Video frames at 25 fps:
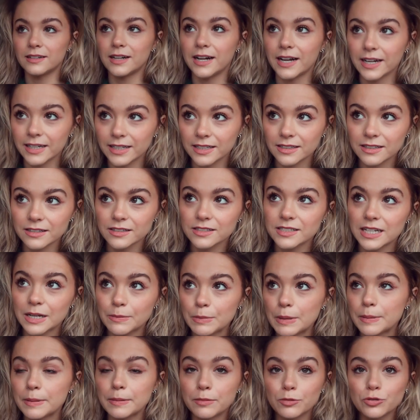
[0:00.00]
I can
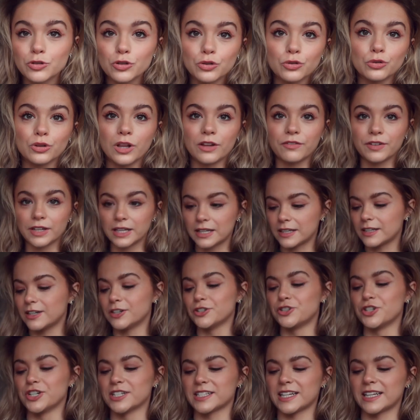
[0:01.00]
understand why people do living in
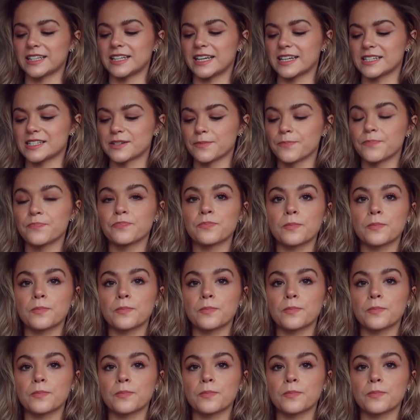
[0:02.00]
countries like this.